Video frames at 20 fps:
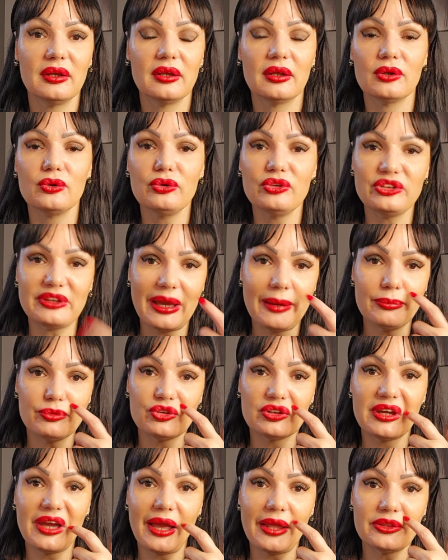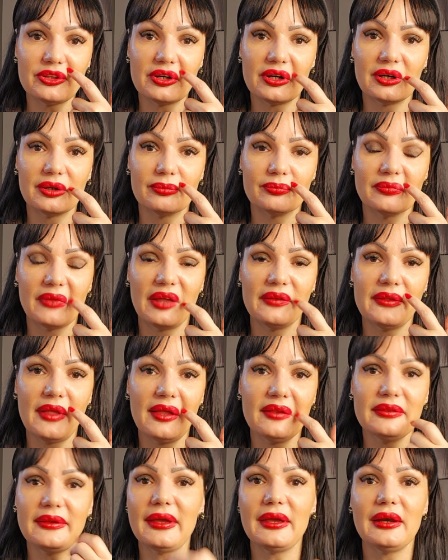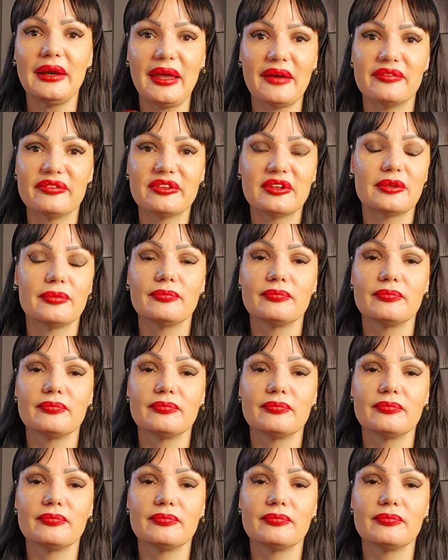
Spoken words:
good time together, and then they left,